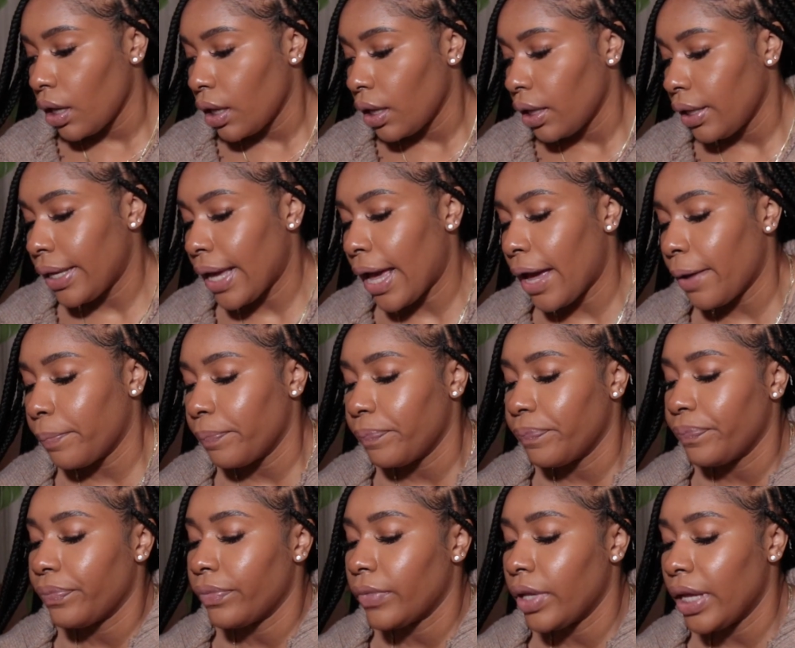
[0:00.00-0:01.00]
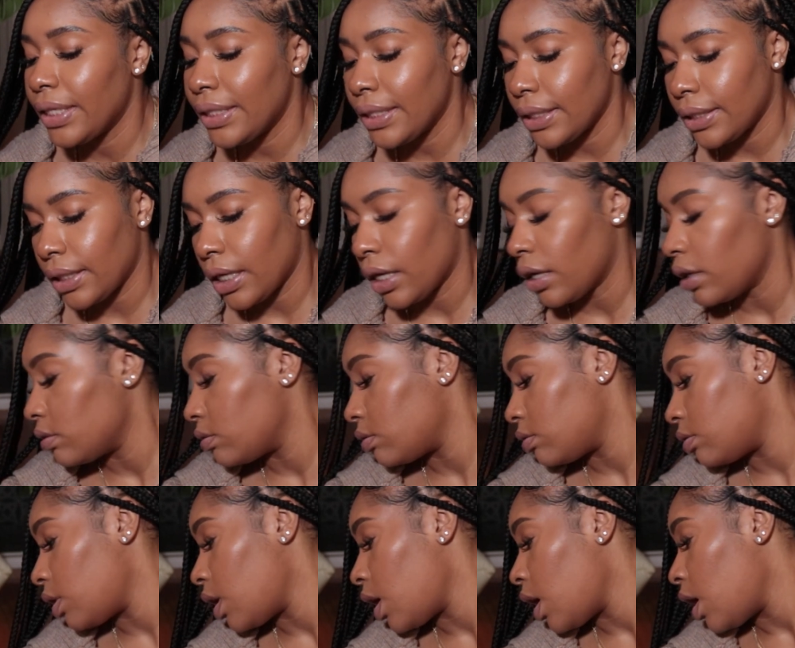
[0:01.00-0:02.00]
yeah, it's a sale.
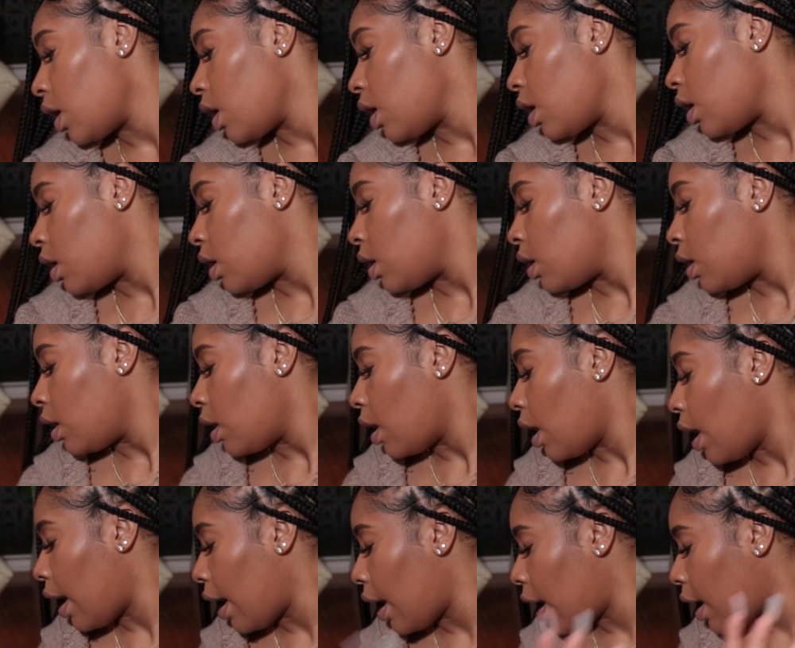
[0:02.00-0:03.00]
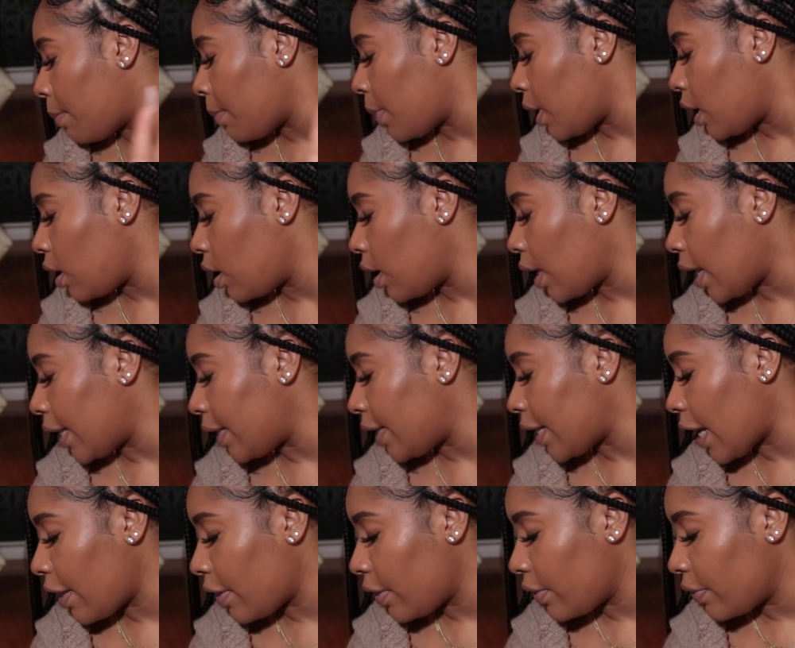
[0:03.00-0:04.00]

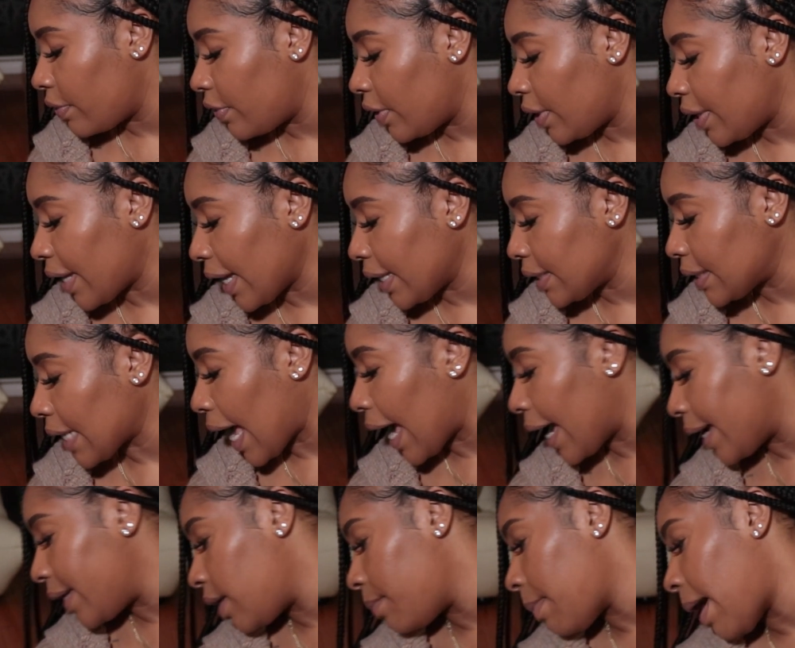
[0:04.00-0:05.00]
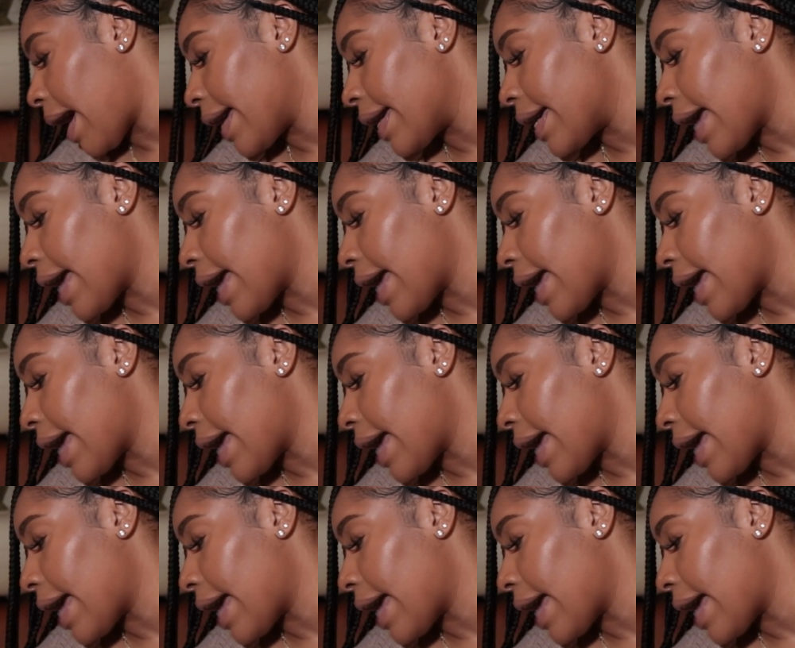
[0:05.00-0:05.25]
The next item I